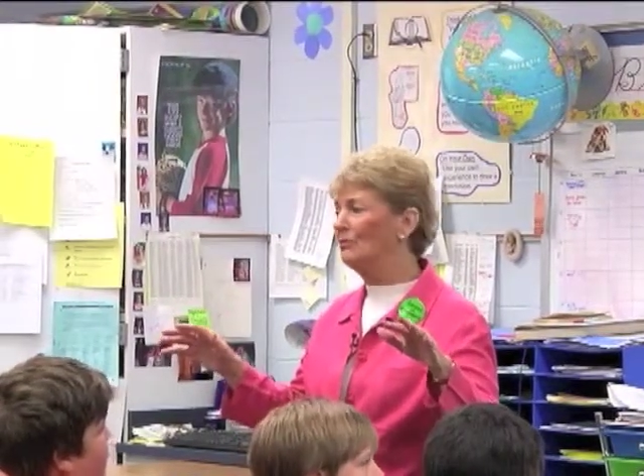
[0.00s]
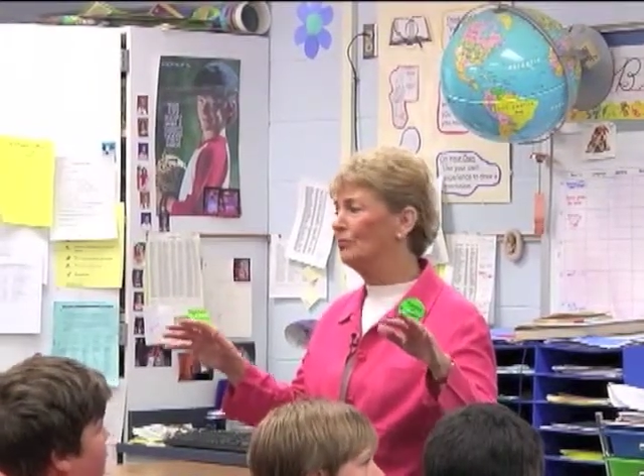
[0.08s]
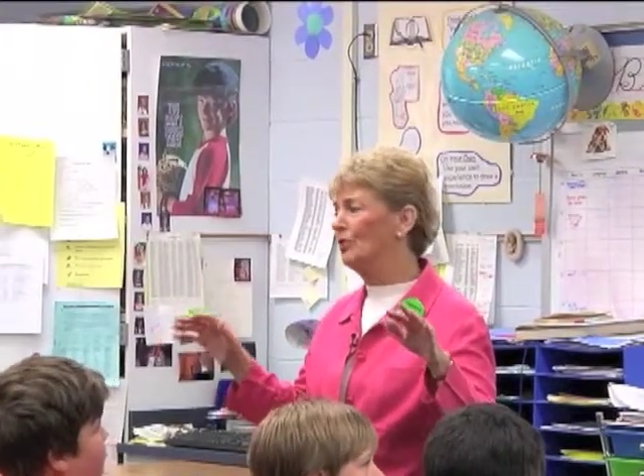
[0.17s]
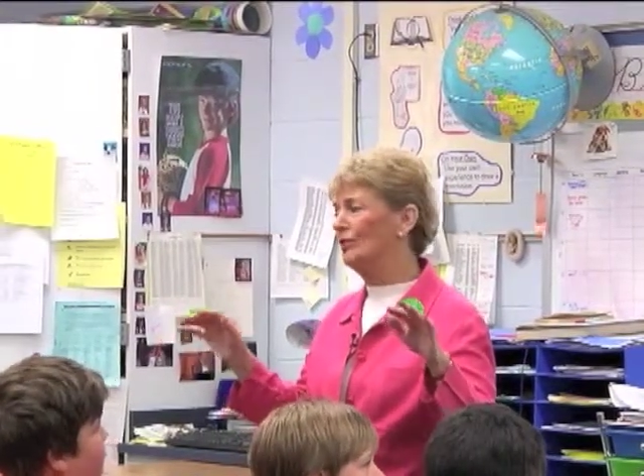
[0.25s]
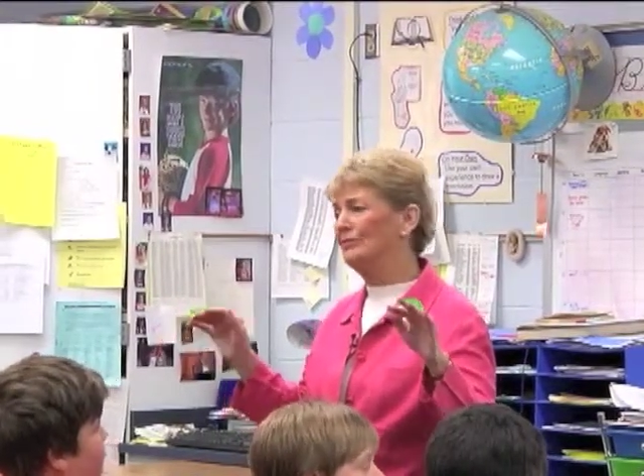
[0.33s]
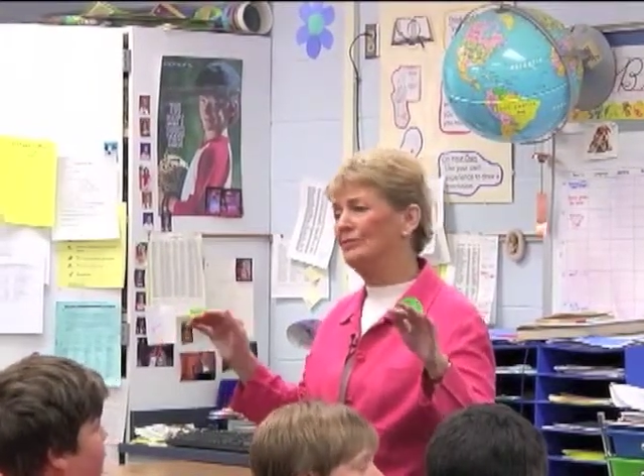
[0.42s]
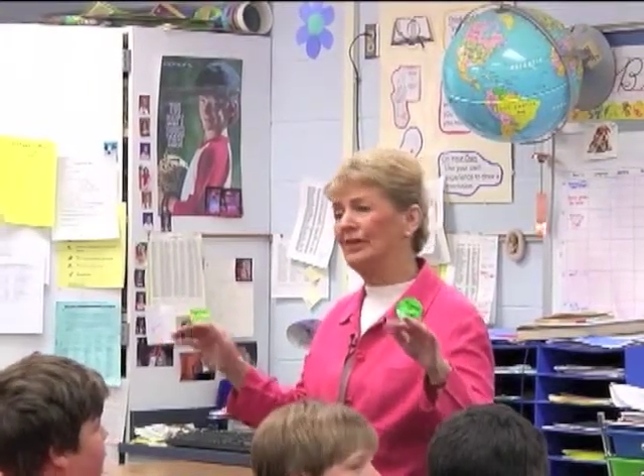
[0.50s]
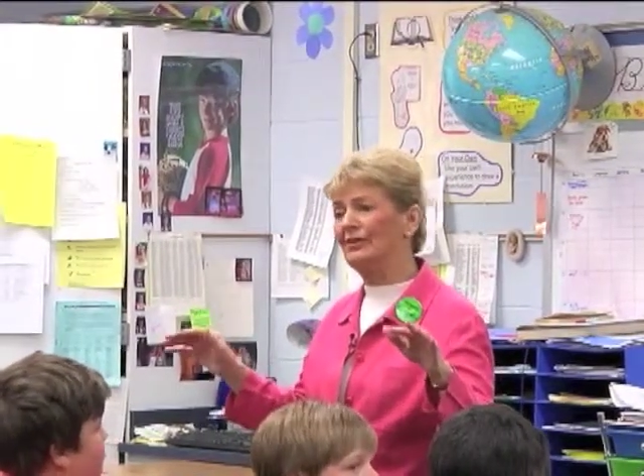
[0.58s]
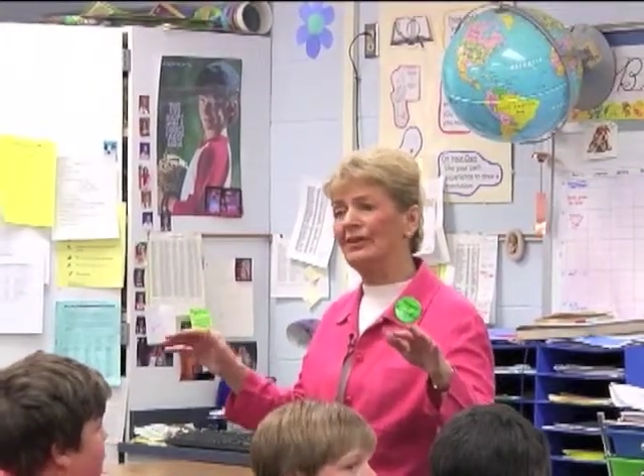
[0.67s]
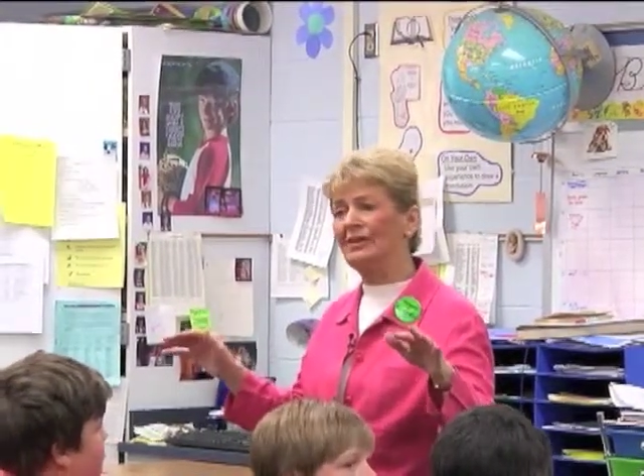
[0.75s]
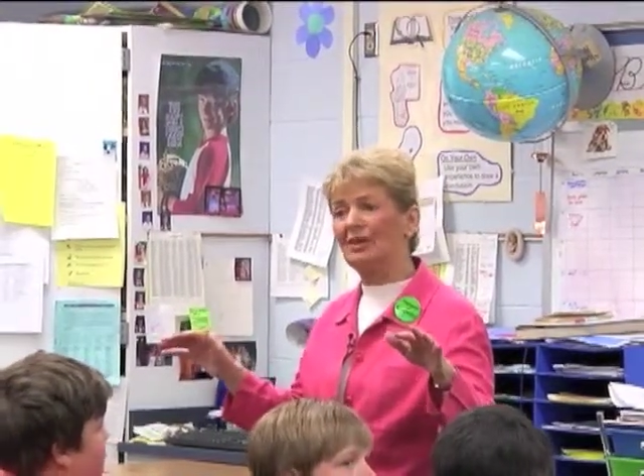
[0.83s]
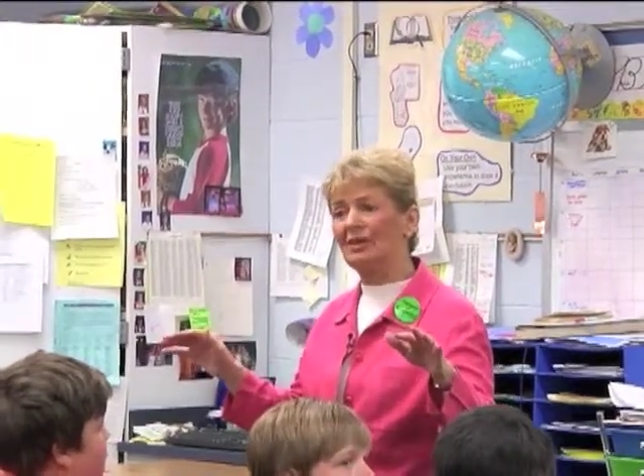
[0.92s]
for a
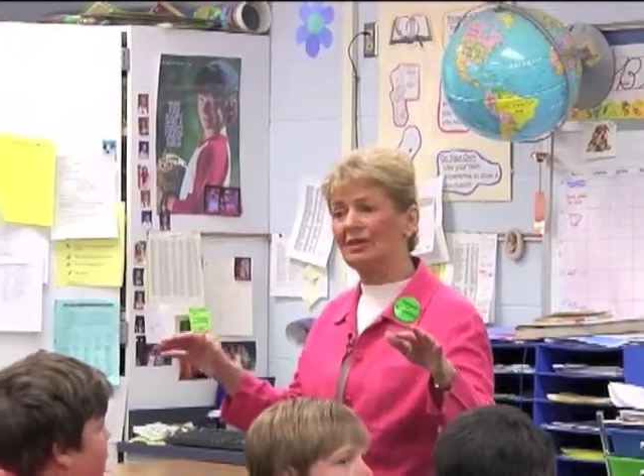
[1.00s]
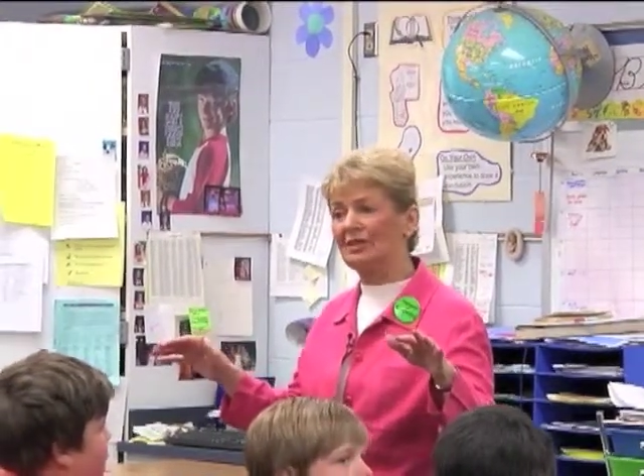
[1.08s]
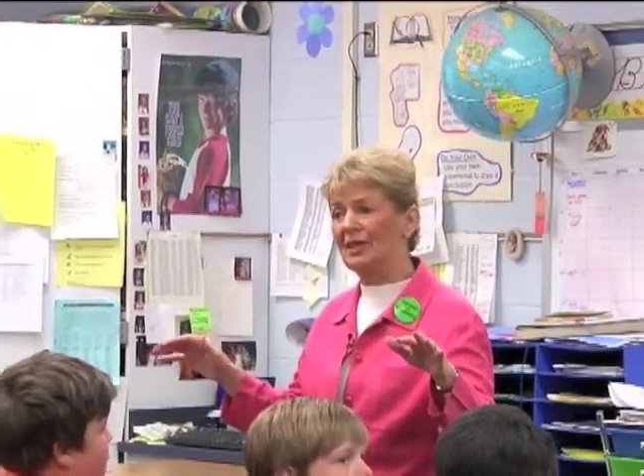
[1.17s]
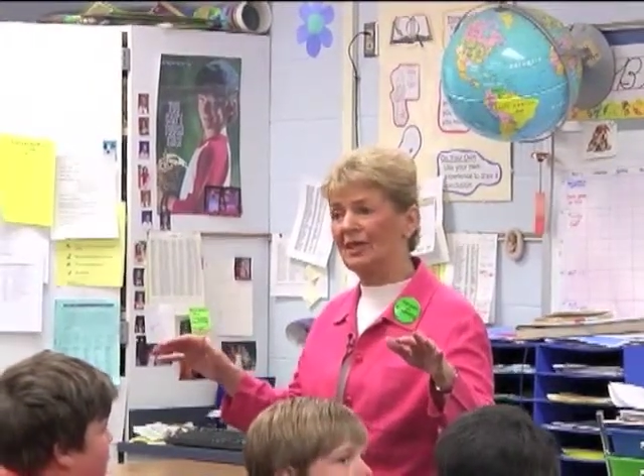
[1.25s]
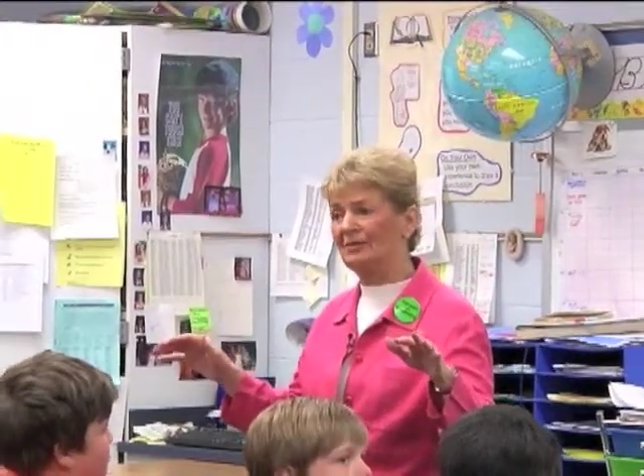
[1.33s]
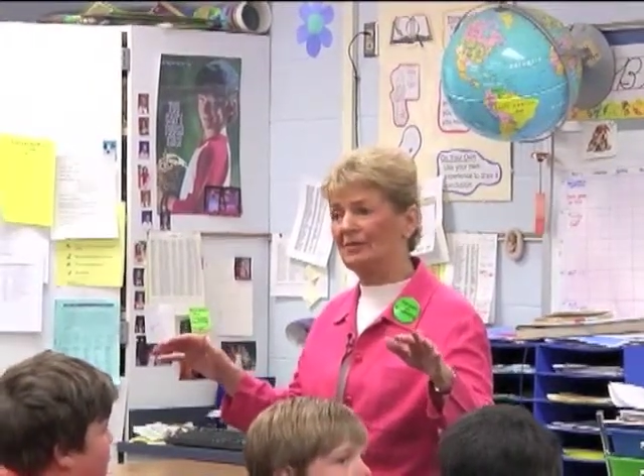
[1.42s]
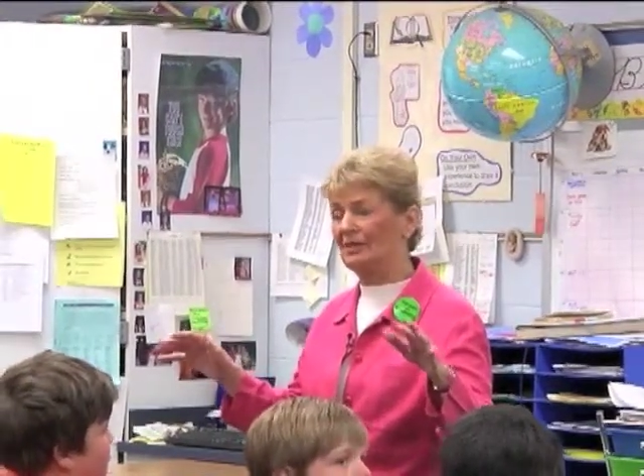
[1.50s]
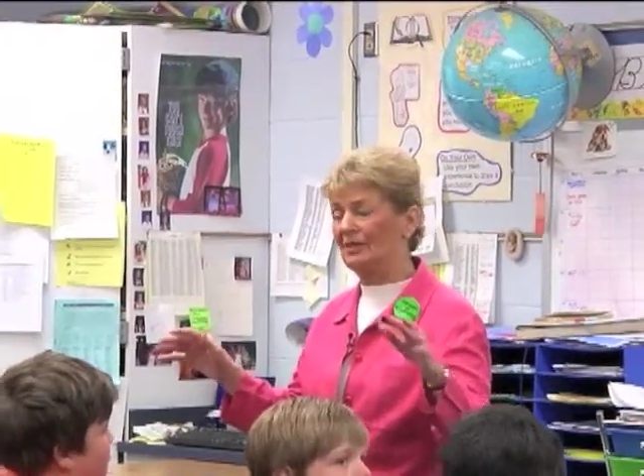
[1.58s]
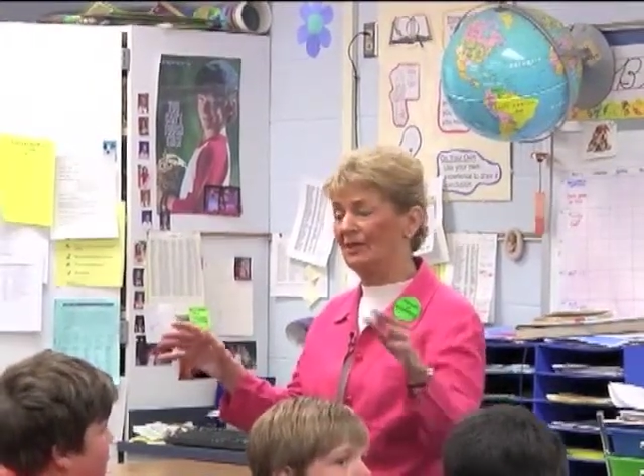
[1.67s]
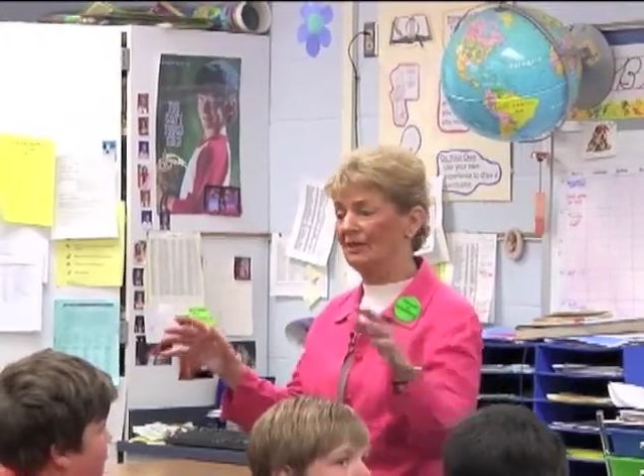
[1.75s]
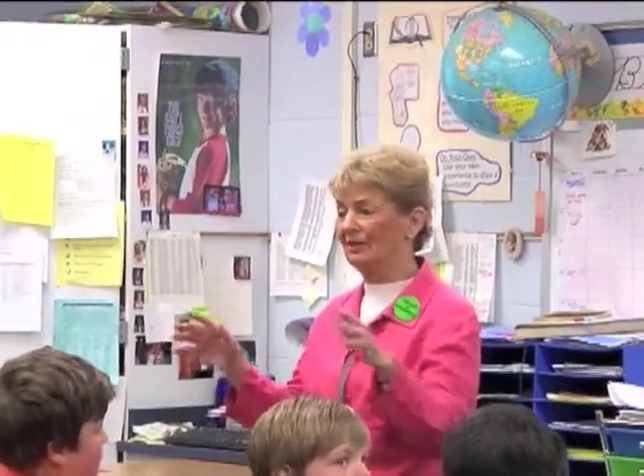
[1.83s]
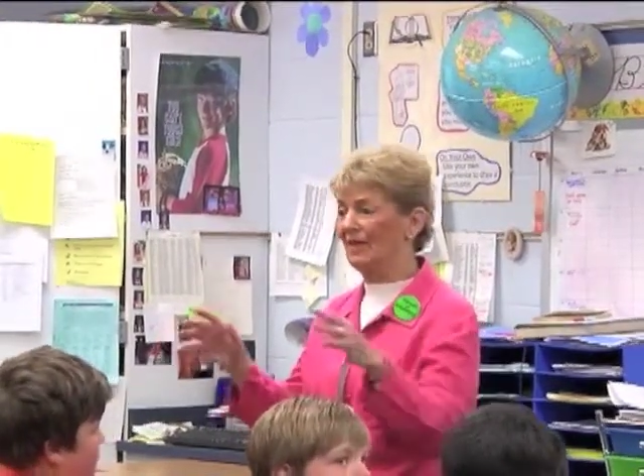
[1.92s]
very long time
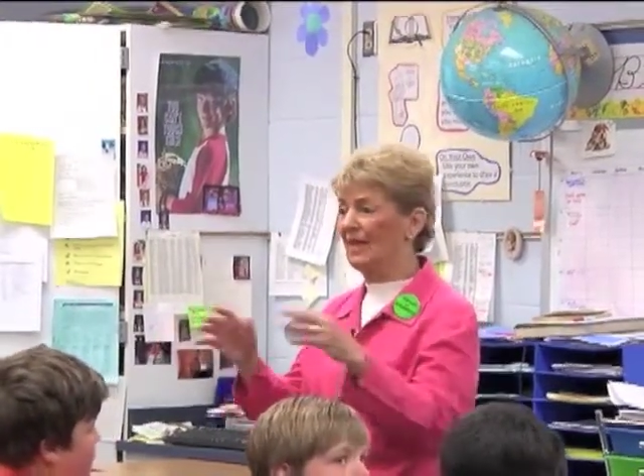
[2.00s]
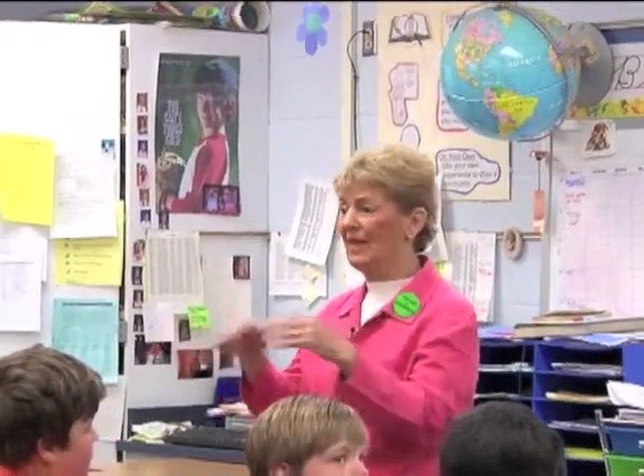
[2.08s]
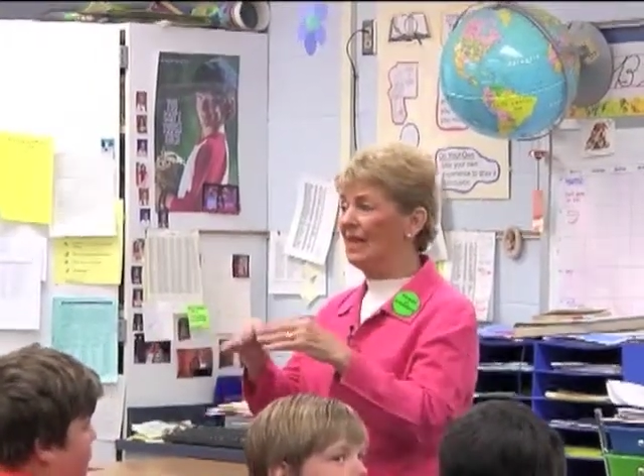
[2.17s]
because